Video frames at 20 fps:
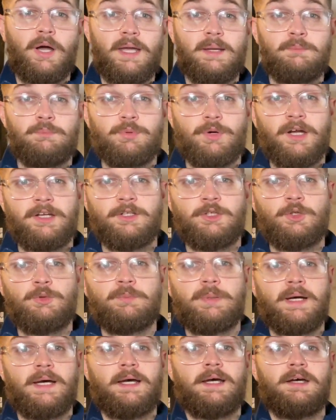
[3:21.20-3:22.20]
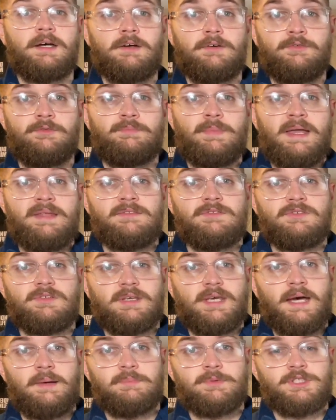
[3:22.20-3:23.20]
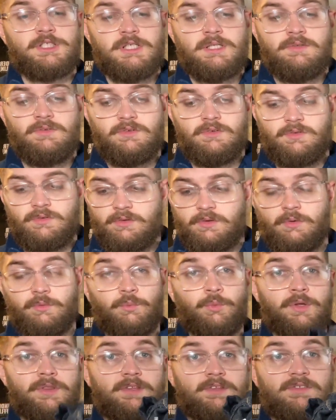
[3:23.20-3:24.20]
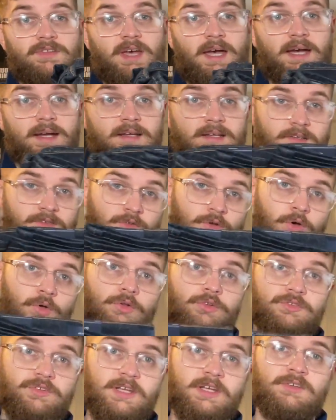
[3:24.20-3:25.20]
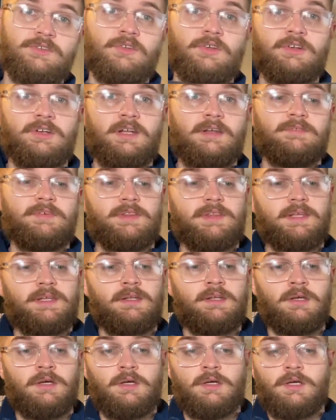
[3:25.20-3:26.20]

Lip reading: a brand new pair of men's Gap jeans with the tag. It's got all the stickers on and everything.